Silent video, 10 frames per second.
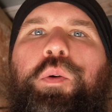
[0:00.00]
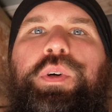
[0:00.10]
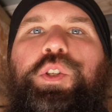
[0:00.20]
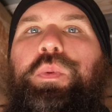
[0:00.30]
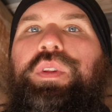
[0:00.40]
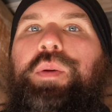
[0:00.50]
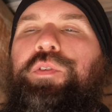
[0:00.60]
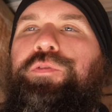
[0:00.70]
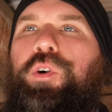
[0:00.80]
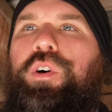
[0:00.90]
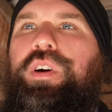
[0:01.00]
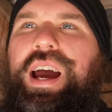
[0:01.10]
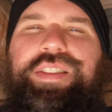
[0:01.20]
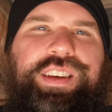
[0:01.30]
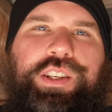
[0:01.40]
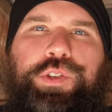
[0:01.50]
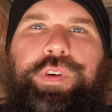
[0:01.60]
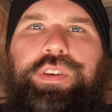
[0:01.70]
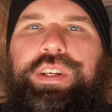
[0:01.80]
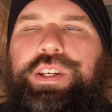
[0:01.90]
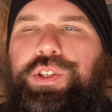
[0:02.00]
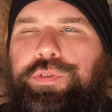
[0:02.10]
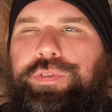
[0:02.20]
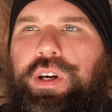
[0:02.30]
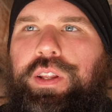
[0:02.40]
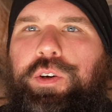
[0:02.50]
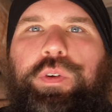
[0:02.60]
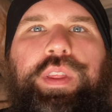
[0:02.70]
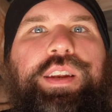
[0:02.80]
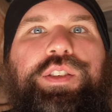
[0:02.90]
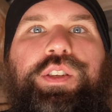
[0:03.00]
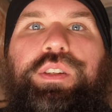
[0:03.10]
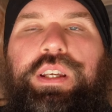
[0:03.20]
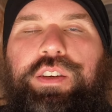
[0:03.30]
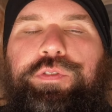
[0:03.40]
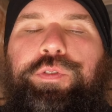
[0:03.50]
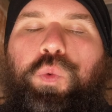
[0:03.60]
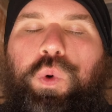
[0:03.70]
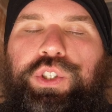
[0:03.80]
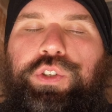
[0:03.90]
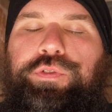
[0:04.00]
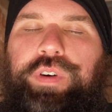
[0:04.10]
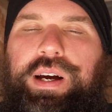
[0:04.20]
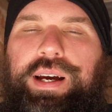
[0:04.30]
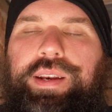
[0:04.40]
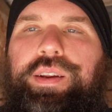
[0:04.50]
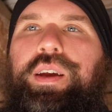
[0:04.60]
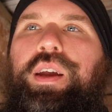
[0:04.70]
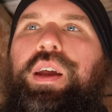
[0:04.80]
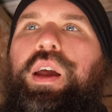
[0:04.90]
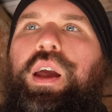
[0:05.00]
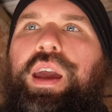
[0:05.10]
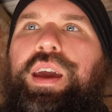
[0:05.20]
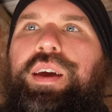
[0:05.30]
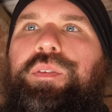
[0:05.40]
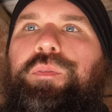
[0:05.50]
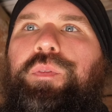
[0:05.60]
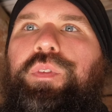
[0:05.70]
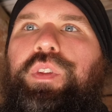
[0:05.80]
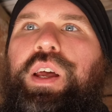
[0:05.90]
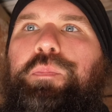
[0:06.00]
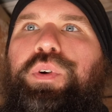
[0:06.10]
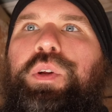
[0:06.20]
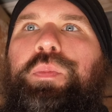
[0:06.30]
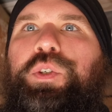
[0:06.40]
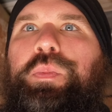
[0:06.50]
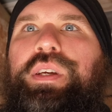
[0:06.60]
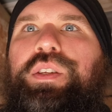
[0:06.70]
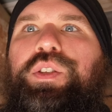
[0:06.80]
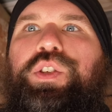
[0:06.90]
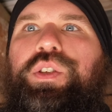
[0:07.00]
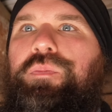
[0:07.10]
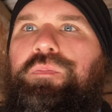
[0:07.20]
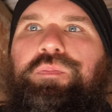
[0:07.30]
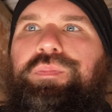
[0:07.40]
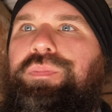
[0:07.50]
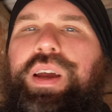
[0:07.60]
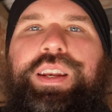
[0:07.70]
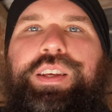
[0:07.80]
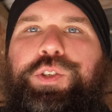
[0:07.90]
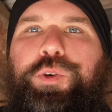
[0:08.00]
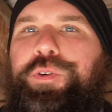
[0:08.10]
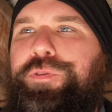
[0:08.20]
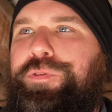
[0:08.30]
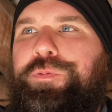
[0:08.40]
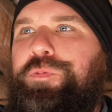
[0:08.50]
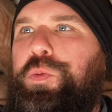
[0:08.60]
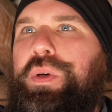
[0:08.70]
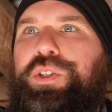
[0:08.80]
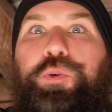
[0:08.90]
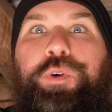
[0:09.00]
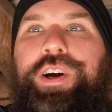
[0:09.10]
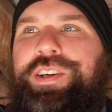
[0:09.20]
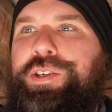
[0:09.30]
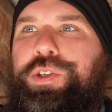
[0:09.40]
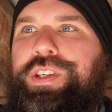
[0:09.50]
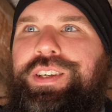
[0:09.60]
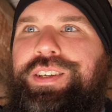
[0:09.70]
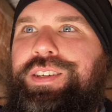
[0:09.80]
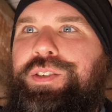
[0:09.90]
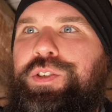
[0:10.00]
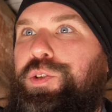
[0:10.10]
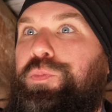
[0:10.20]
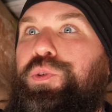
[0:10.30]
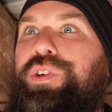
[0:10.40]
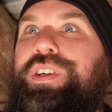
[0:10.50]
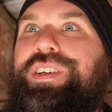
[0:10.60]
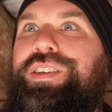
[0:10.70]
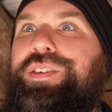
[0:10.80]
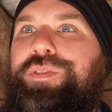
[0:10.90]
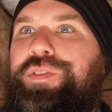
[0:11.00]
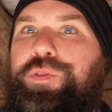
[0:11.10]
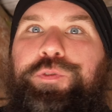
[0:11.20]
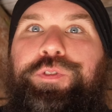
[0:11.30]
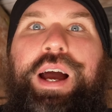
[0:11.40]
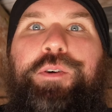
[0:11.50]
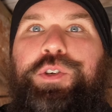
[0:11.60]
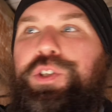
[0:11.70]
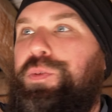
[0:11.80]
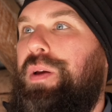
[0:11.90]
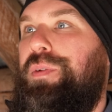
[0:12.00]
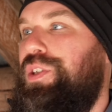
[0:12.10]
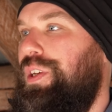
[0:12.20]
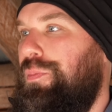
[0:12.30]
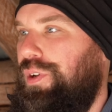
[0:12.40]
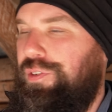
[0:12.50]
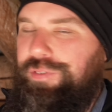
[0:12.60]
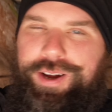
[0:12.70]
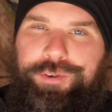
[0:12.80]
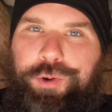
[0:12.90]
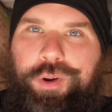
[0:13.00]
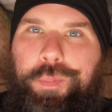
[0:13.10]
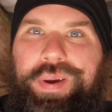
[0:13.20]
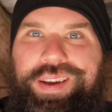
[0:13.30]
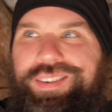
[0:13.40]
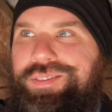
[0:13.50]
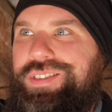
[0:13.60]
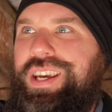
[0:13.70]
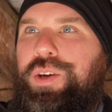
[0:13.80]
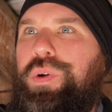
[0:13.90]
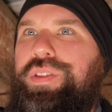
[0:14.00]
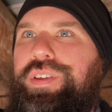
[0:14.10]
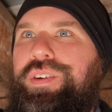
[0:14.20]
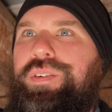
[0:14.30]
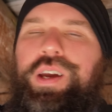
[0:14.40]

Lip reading: Principle number 4, I think, is fairly easy to follow, and that is leave what you find. And that pretty much means any sort of special rock you see, some tree, flowers, maybe you see a pretty flower, you want to pick it and take it with you.